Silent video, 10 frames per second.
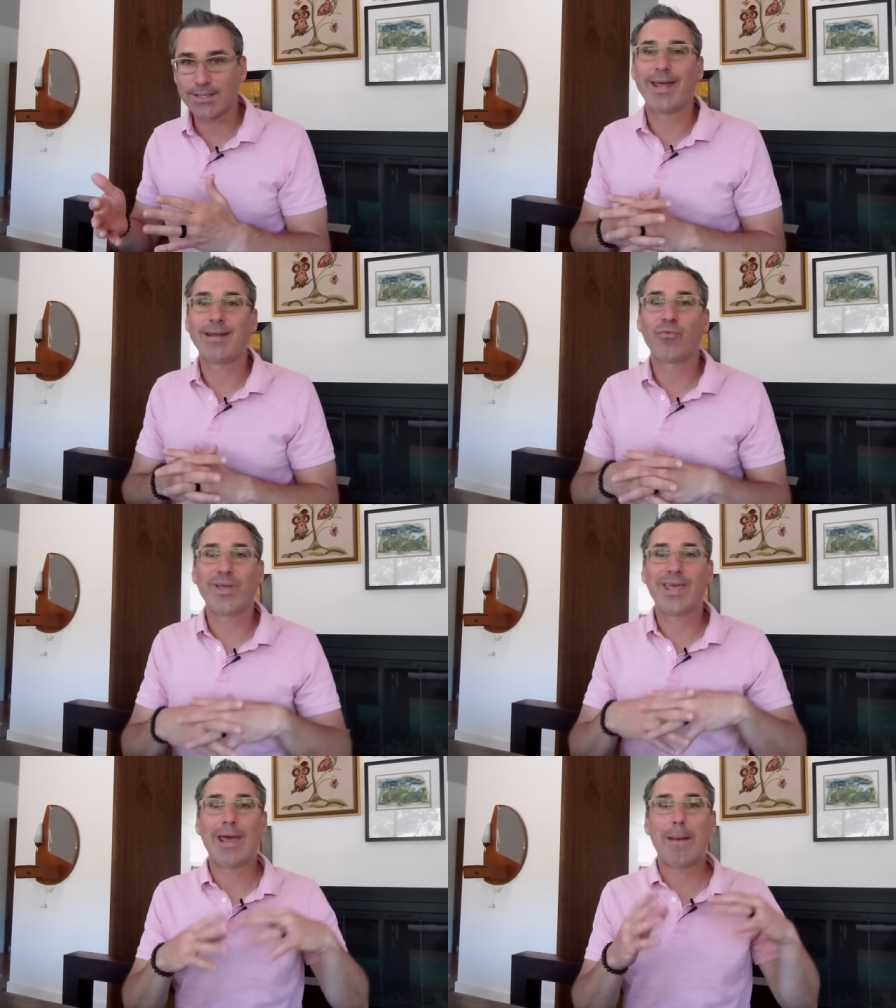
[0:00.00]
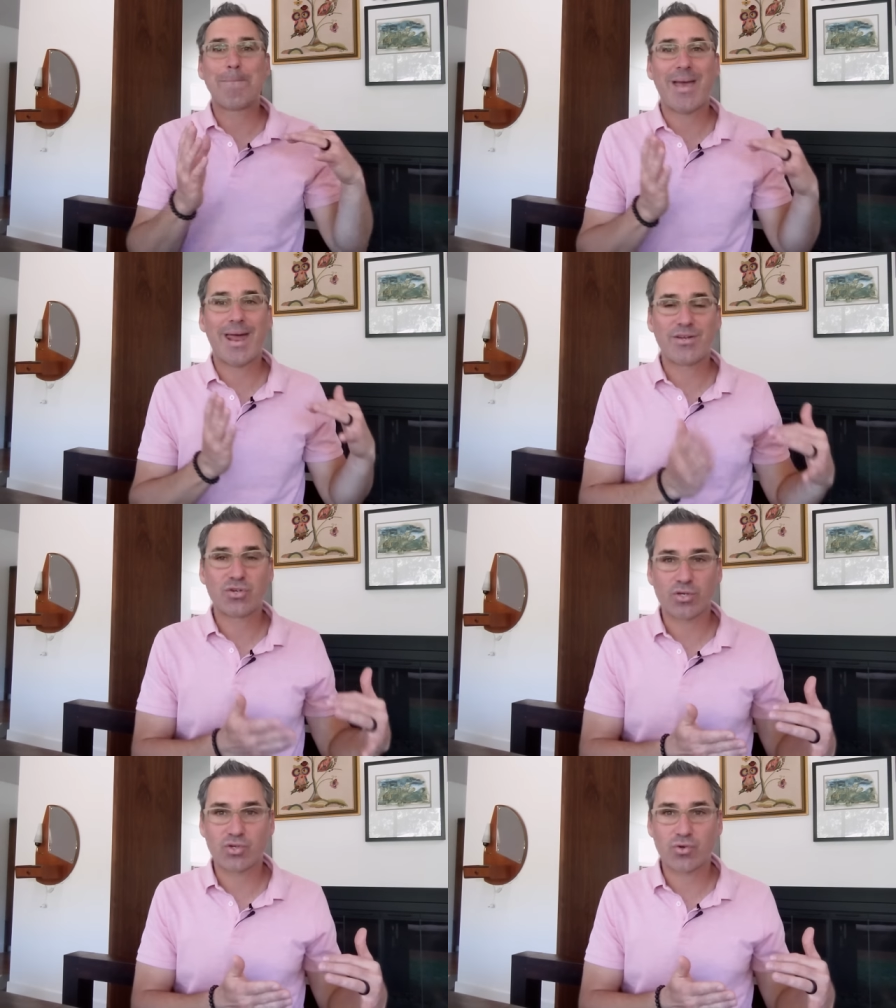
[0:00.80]
And if we can't manage
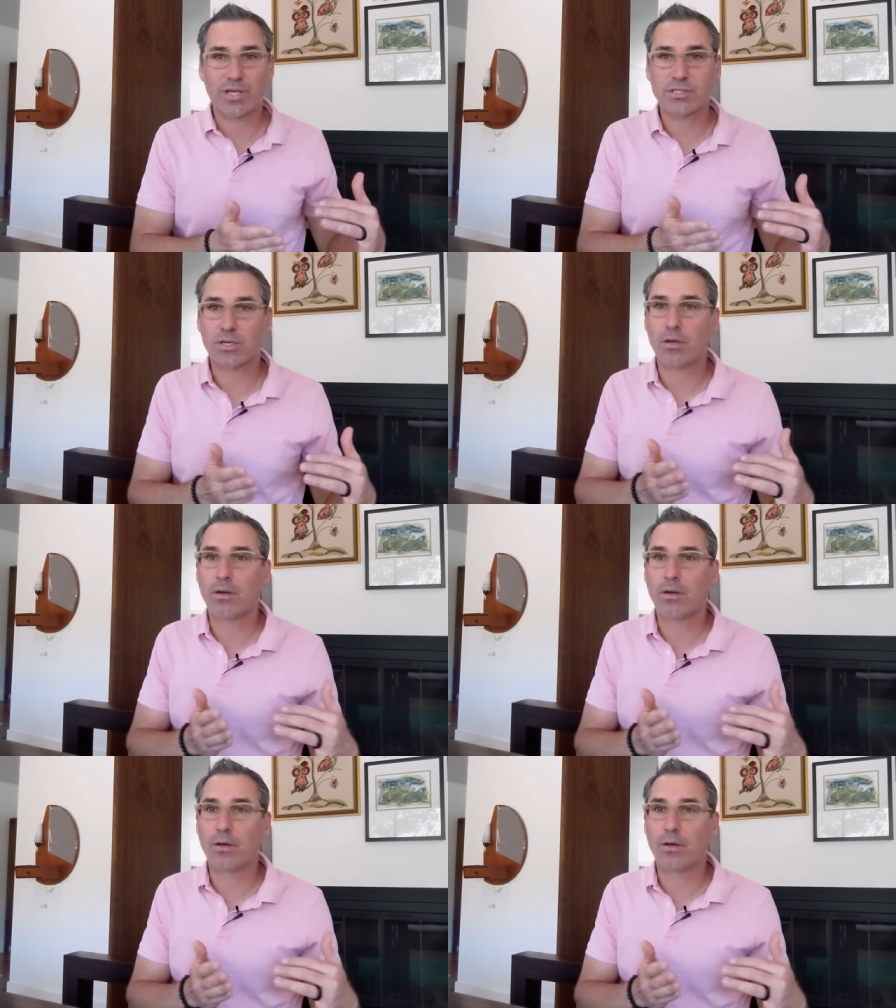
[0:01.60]
our stress